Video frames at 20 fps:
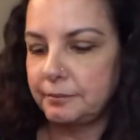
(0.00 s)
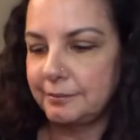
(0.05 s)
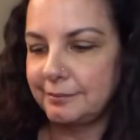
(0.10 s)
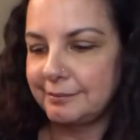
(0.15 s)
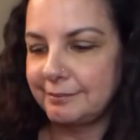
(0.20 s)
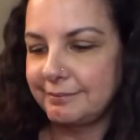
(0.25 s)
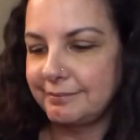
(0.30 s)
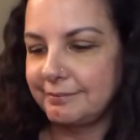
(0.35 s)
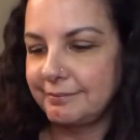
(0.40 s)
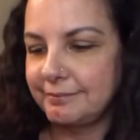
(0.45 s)

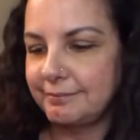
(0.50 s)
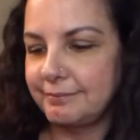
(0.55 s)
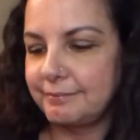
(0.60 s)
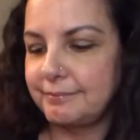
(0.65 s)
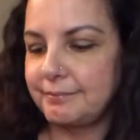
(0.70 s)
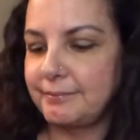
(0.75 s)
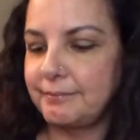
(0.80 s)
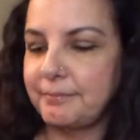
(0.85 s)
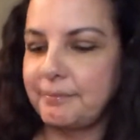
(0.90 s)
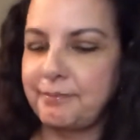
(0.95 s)

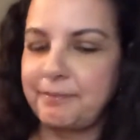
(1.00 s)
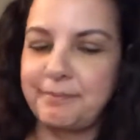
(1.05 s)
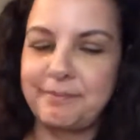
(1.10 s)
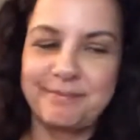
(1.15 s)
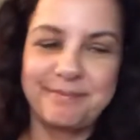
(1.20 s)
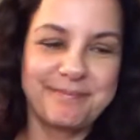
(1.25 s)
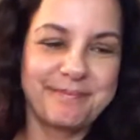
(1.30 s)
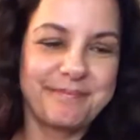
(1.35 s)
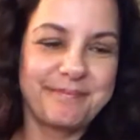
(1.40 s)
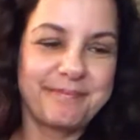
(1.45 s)

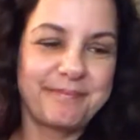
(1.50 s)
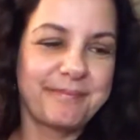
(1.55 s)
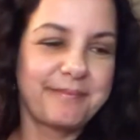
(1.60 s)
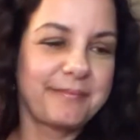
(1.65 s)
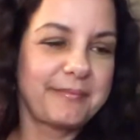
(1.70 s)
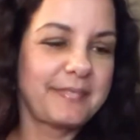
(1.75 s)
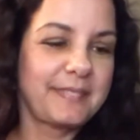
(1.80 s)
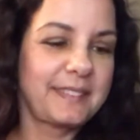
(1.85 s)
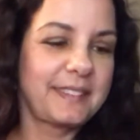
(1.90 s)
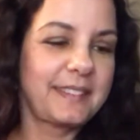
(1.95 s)

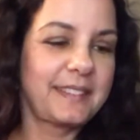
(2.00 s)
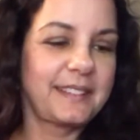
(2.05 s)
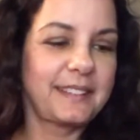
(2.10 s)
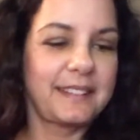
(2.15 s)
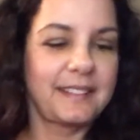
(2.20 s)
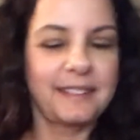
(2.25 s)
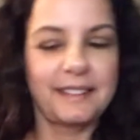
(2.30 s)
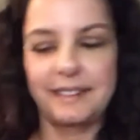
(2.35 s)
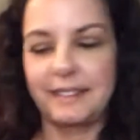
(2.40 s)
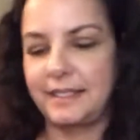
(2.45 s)

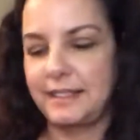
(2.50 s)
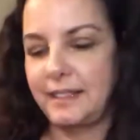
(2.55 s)
[no speech]